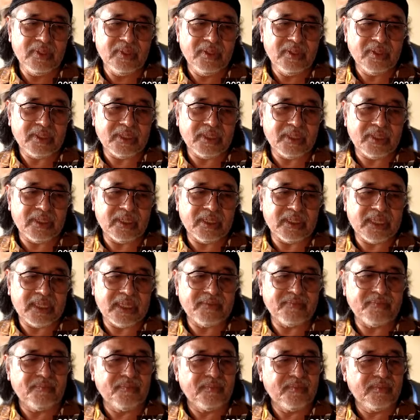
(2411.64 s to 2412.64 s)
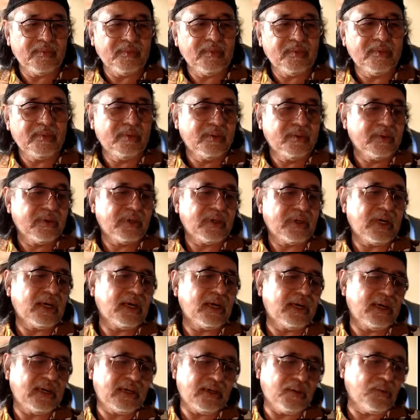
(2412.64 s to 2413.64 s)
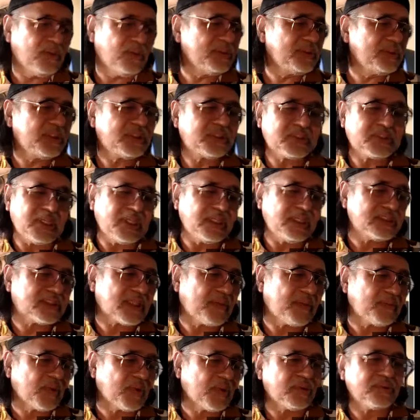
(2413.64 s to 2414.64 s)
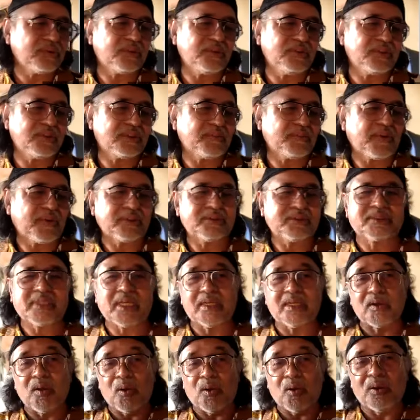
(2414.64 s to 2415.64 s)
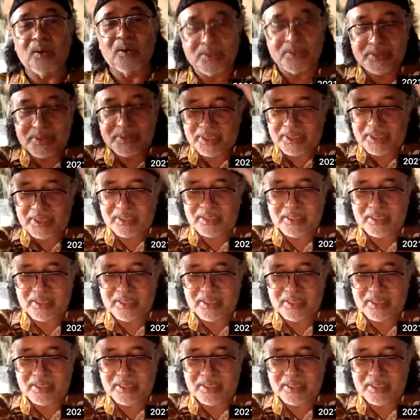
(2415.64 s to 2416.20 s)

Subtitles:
Okay, again, all these things I'm talking to you is about psychology.